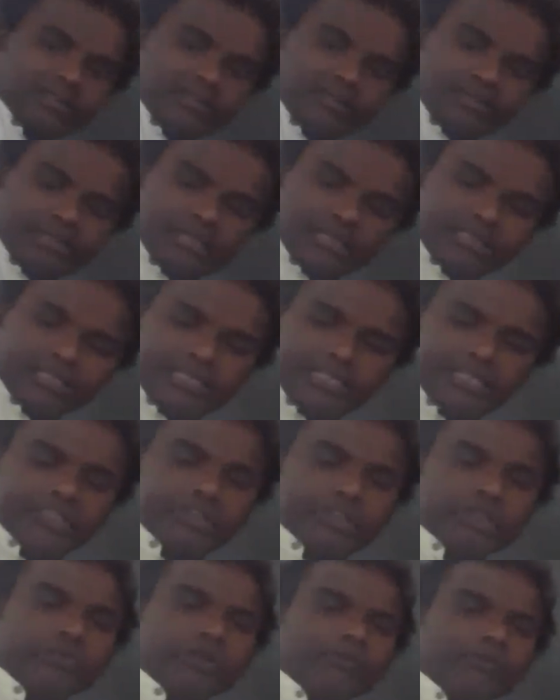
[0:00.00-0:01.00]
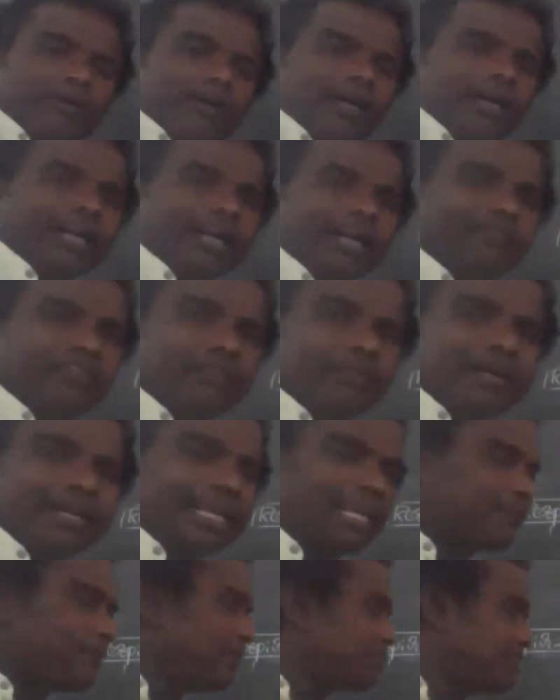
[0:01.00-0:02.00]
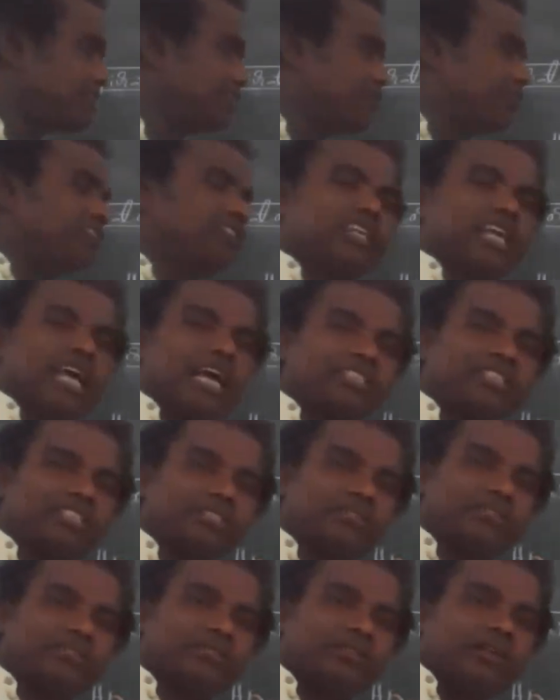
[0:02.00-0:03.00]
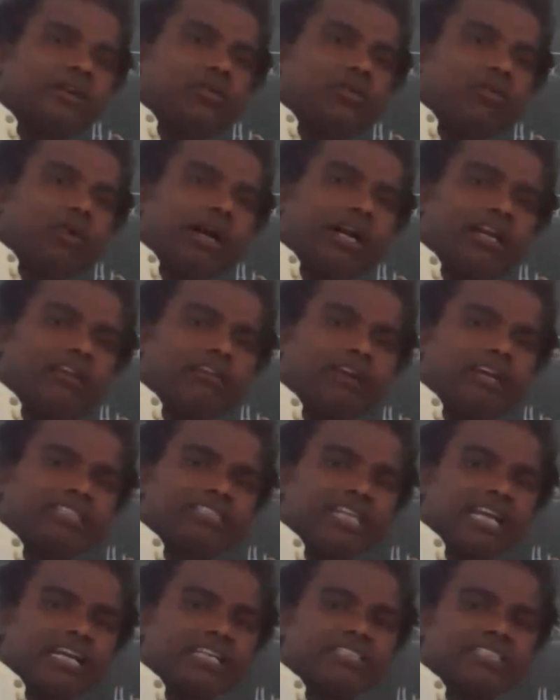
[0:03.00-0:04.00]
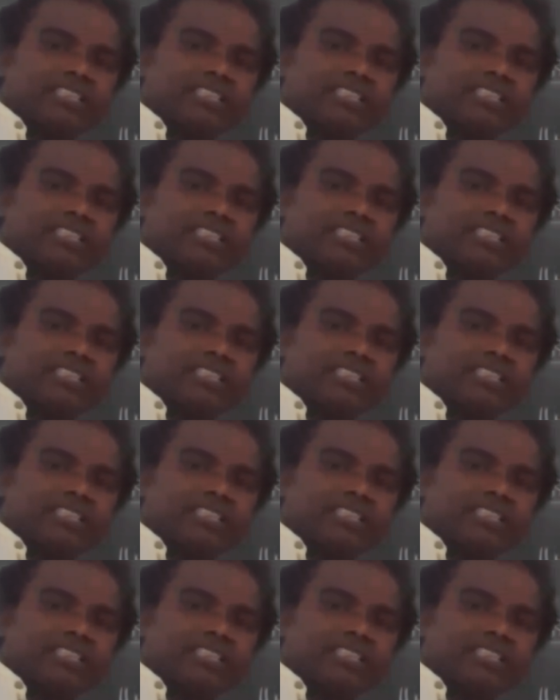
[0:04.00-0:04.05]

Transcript: In the tissue, what ma? It will be take place reverse reaction. What reverse reaction?